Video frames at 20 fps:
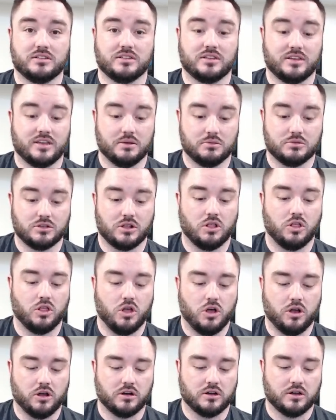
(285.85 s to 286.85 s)
Like it was a
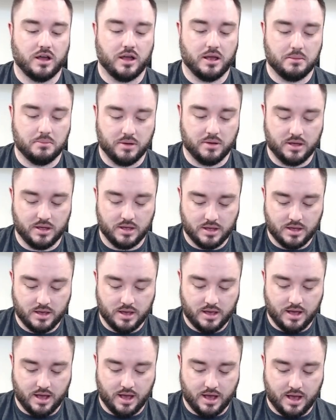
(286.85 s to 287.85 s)
long time. But
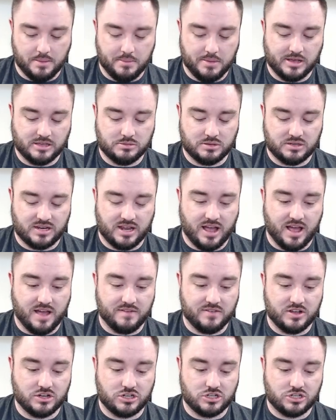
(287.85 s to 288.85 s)
uh, Mason
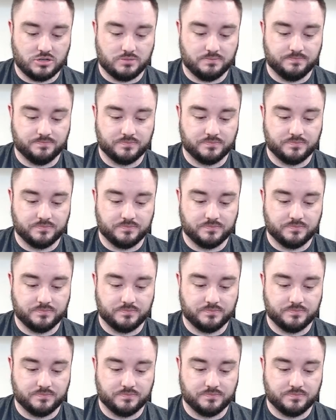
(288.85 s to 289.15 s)
McTavish,